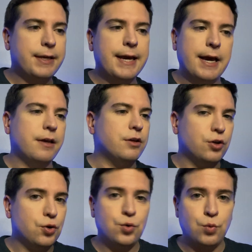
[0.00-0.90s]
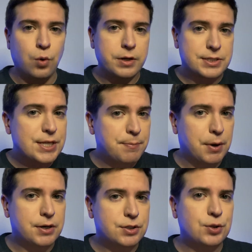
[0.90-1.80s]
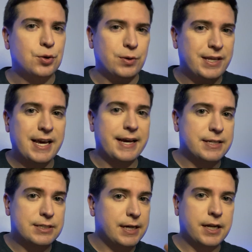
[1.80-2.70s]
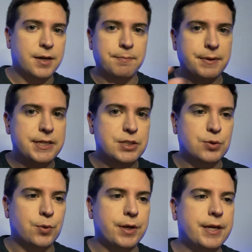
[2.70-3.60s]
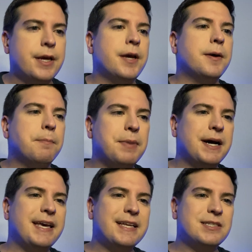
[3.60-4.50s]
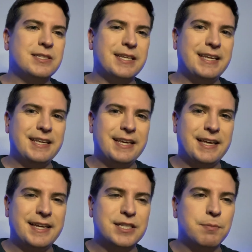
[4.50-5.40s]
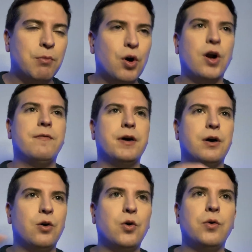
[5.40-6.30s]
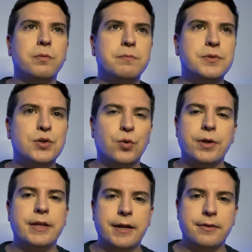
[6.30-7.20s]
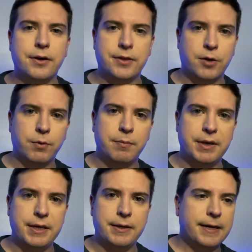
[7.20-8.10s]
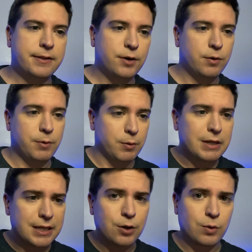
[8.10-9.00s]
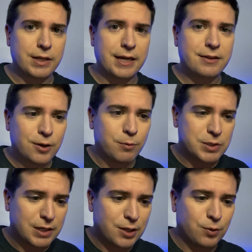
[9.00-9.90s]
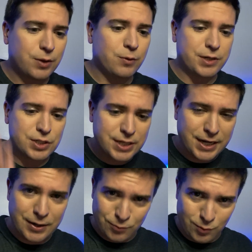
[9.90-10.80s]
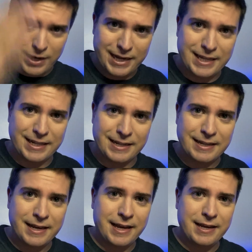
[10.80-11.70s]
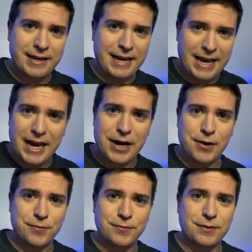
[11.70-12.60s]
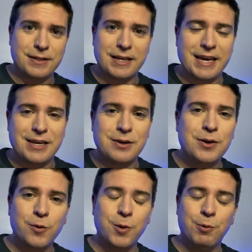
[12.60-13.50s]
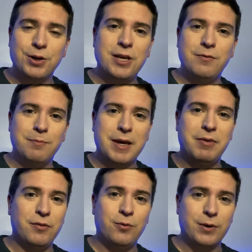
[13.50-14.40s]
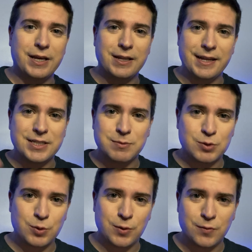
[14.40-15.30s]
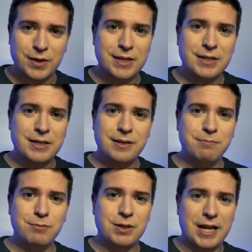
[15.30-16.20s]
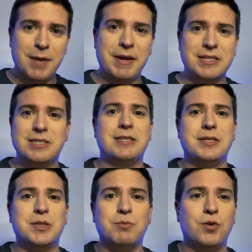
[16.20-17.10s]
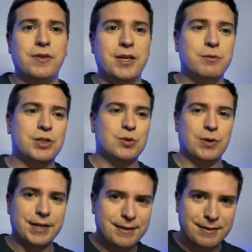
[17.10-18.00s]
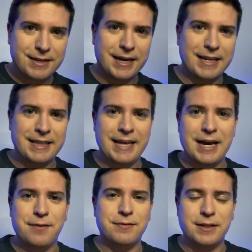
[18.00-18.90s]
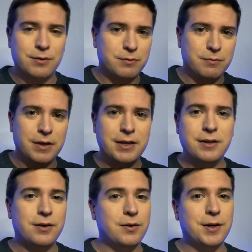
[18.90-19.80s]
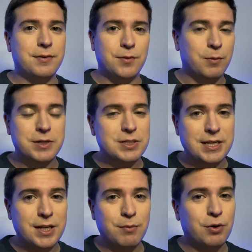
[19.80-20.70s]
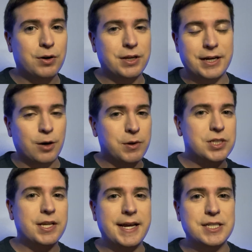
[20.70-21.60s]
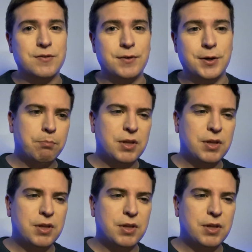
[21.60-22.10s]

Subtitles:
Yeah, you want to see part two. Yeah, it's not a complete story, but it's more of a whole story than I thought there would be. I thought it was literally going to just cut right in half. Like, we weren't even maybe going to get like some sort of climax to this movie. It was just going to cut in half, and then if you want to see any more, you got to watch the next film.